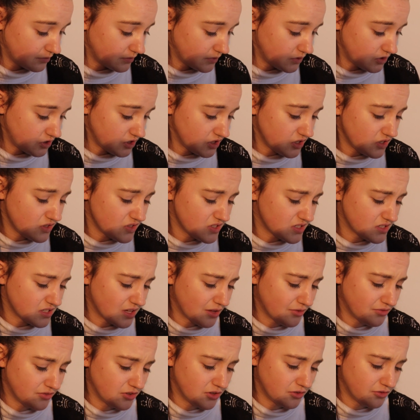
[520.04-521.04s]
Do you
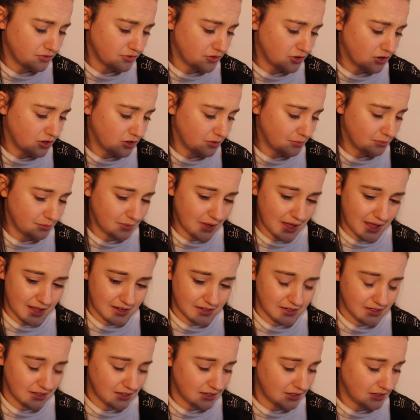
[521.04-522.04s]
suffer from
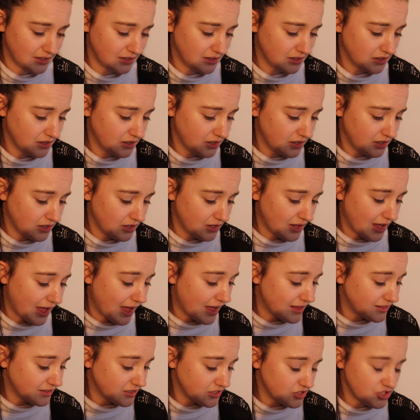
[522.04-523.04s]
any
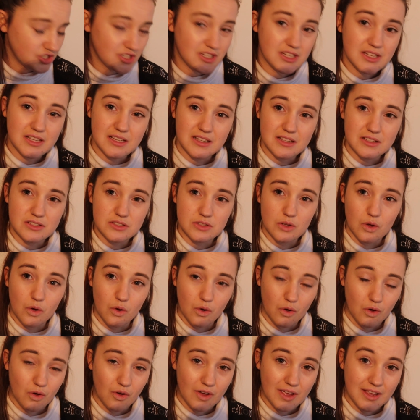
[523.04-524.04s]
allergies
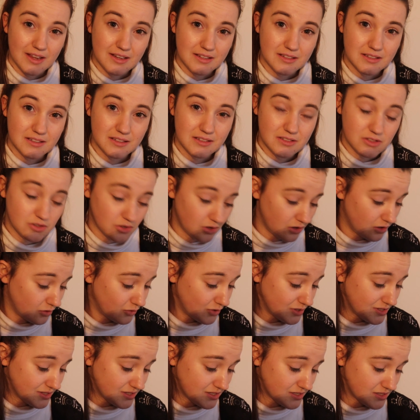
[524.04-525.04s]
or
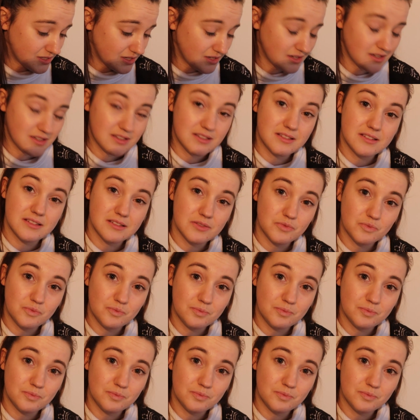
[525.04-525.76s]
intolerances?